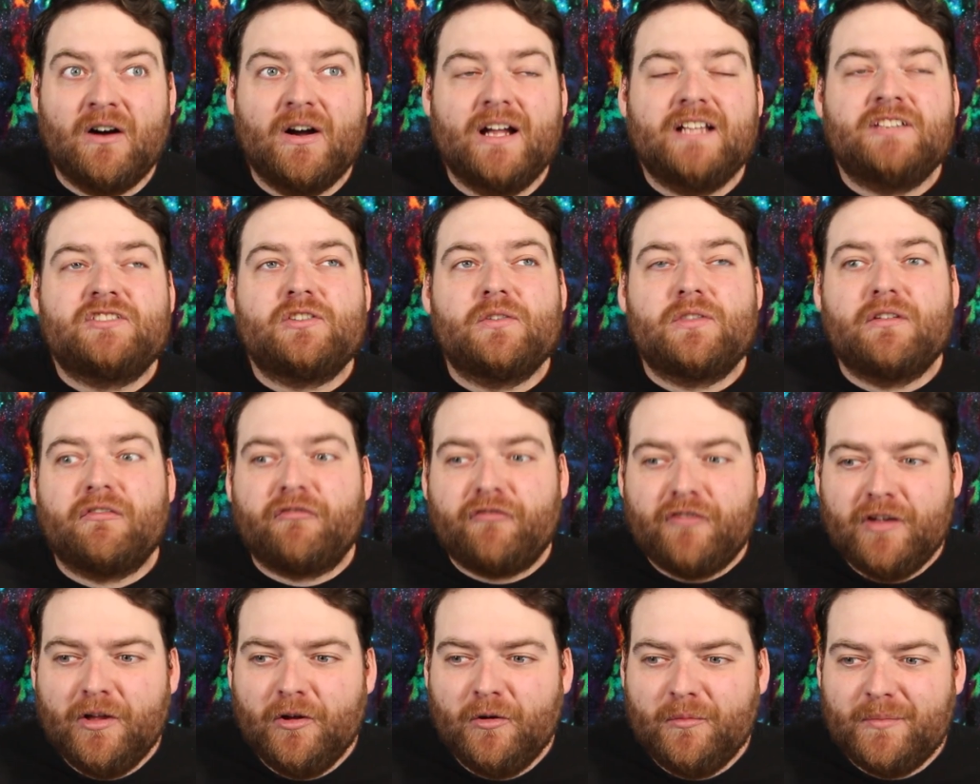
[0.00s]
And so the
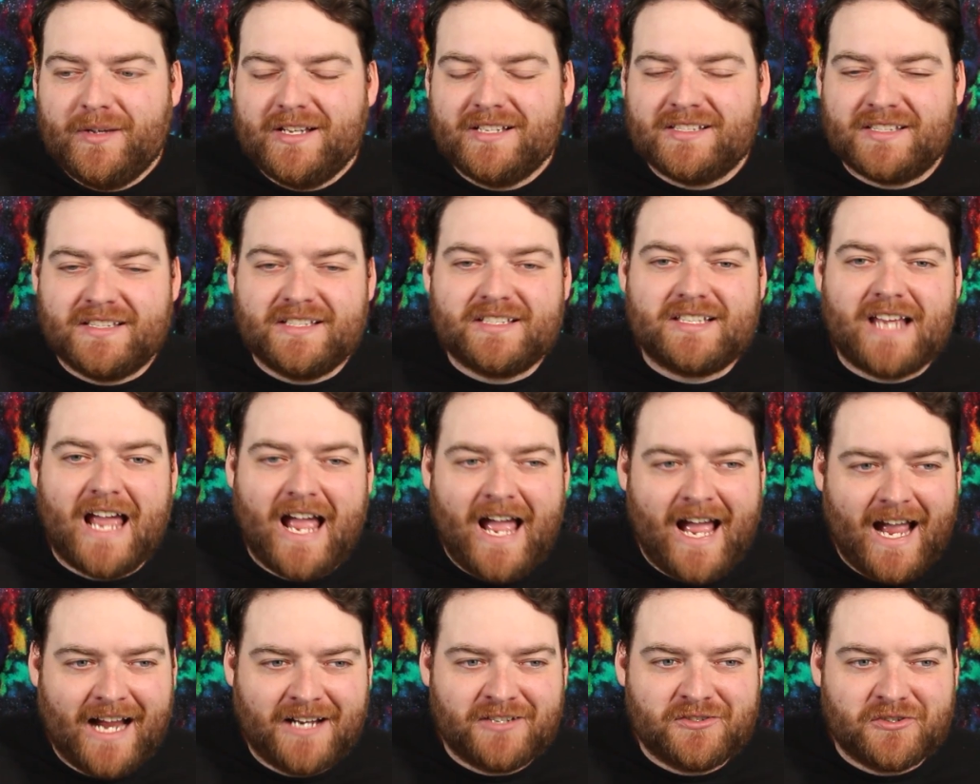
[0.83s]
film is this
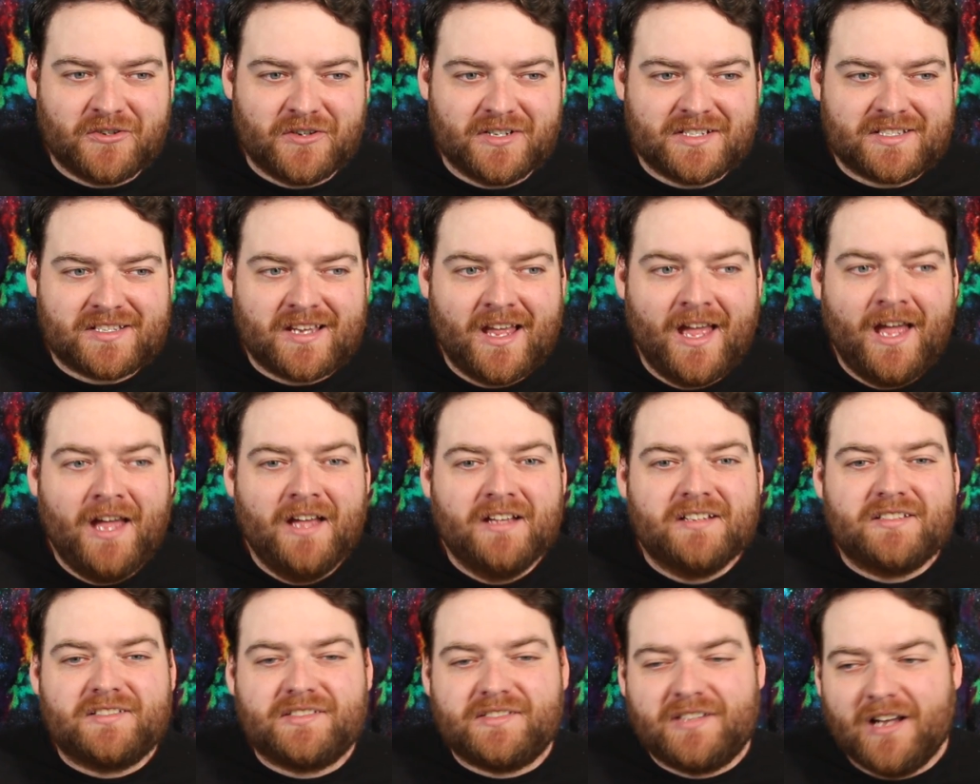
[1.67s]
actress
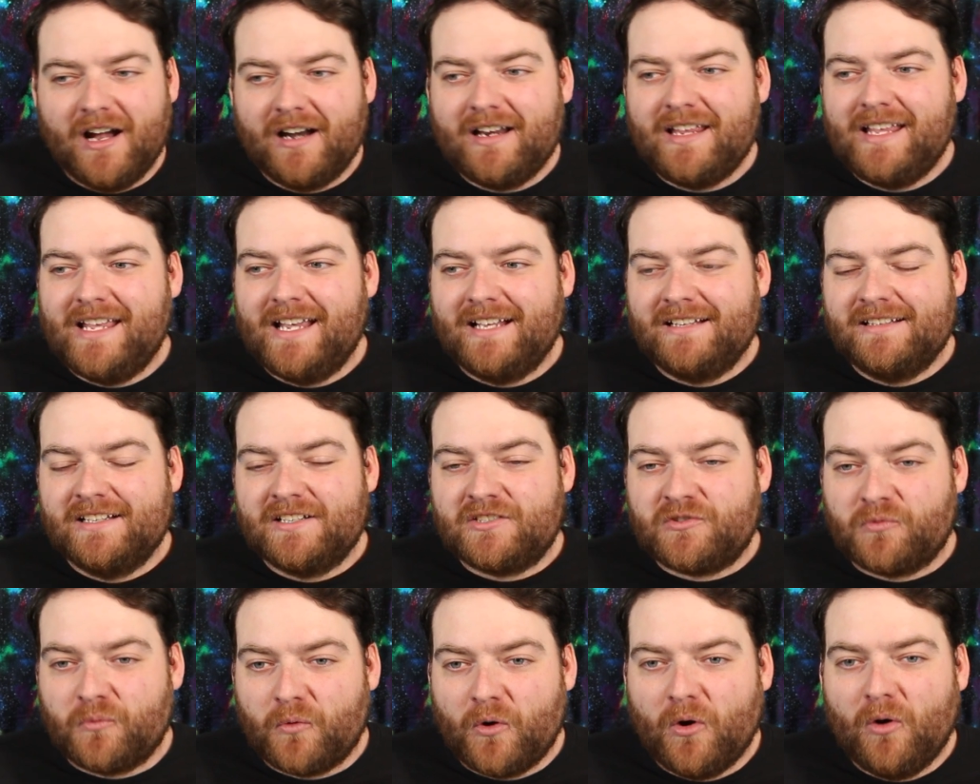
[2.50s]
studying
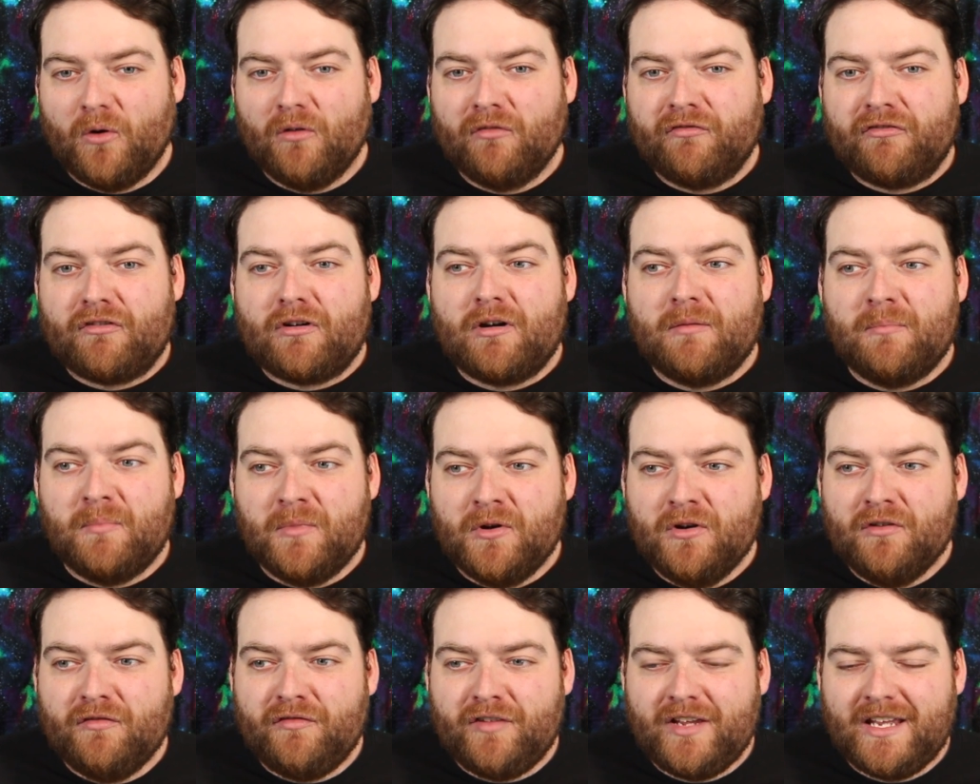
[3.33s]
this role for a
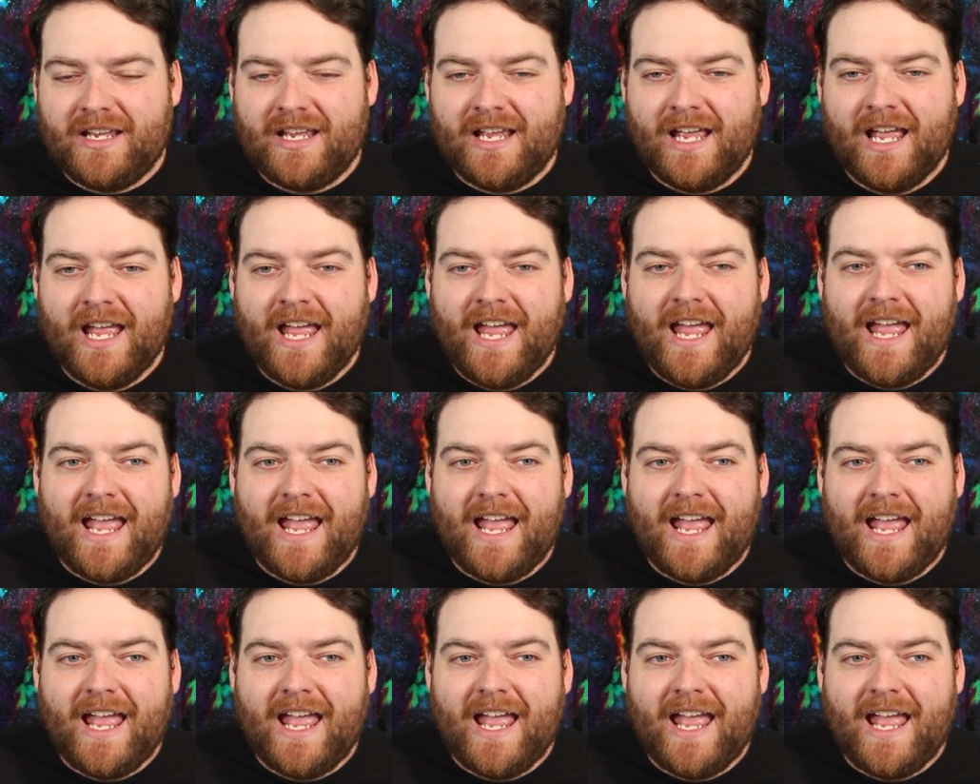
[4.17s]
movie